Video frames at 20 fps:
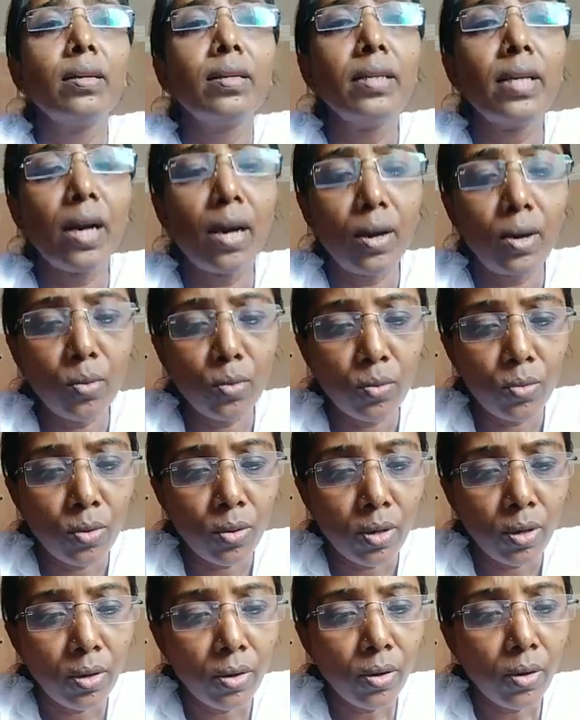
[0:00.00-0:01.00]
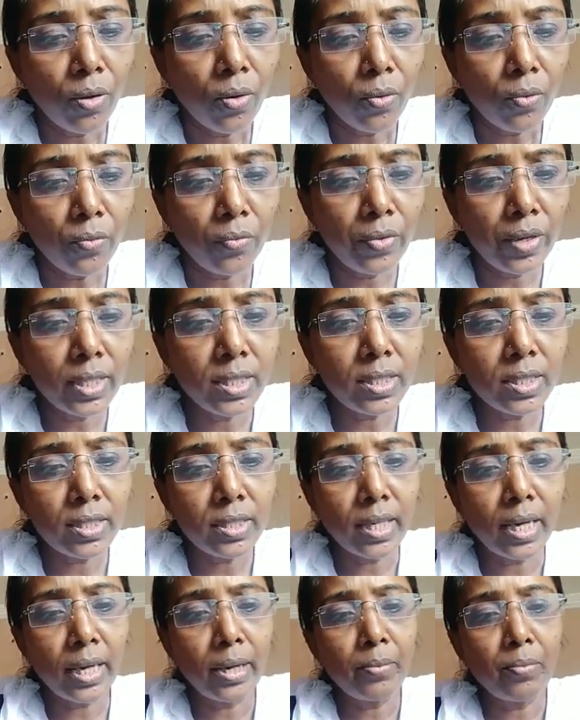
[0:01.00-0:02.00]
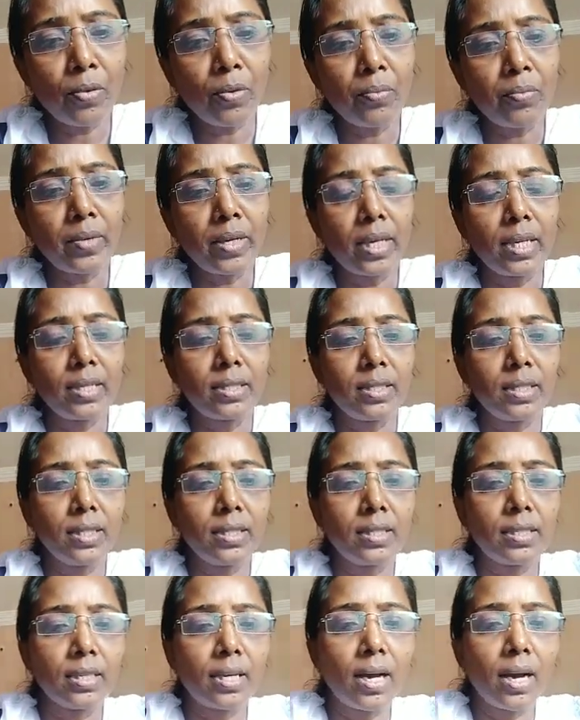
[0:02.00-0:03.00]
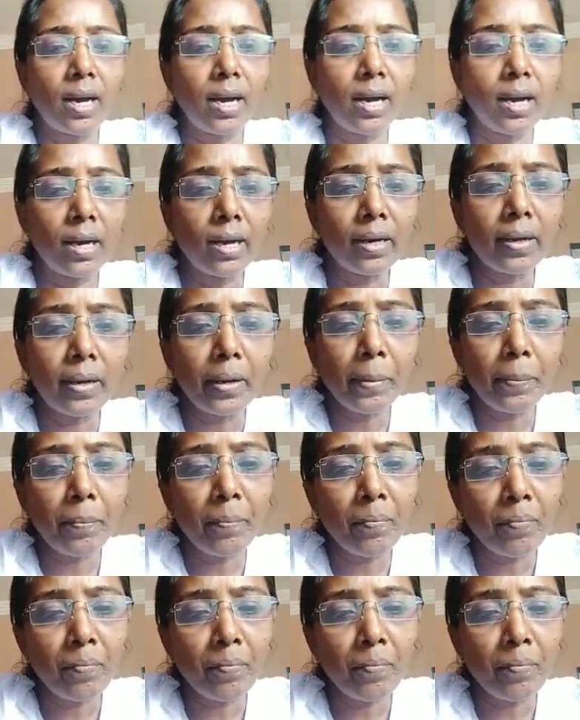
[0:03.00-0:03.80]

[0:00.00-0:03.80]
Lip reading: Now, which type of cases are